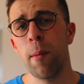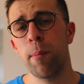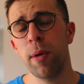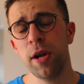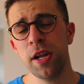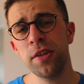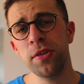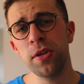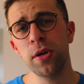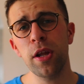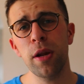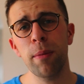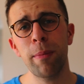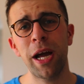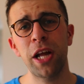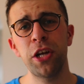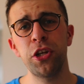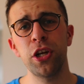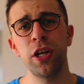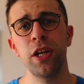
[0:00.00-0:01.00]
But as you can
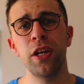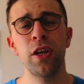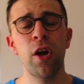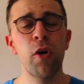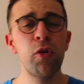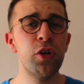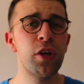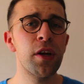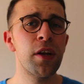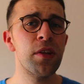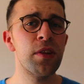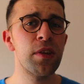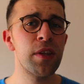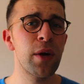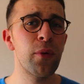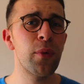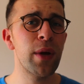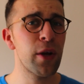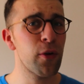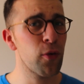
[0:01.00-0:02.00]
imagine, Notion is
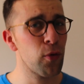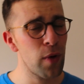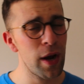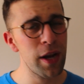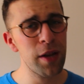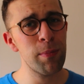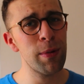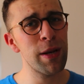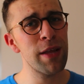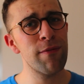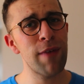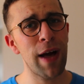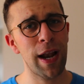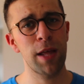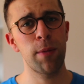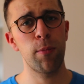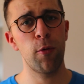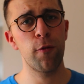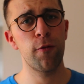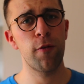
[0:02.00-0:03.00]
still incredibly
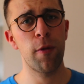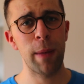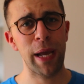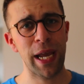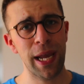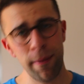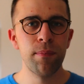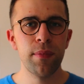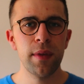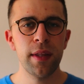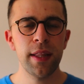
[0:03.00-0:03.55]
valuable for me.